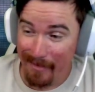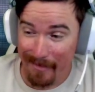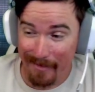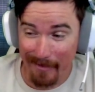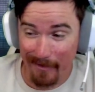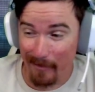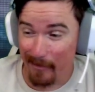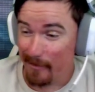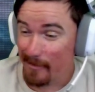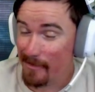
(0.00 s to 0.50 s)

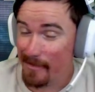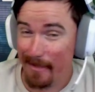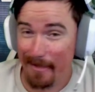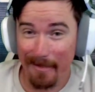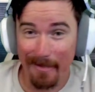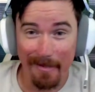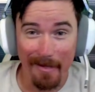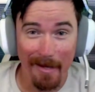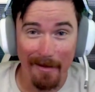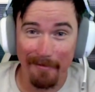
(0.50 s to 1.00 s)
looks like
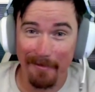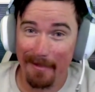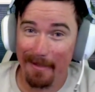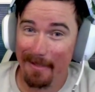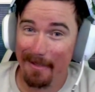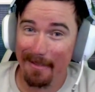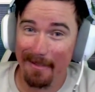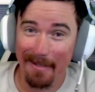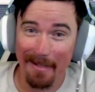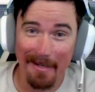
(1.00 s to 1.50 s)
you have to
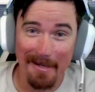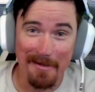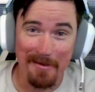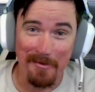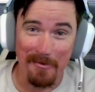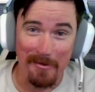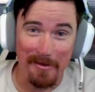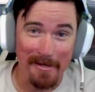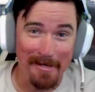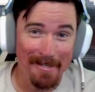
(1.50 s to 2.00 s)
get an
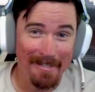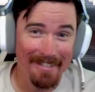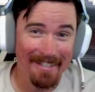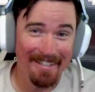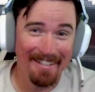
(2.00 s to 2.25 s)
Android.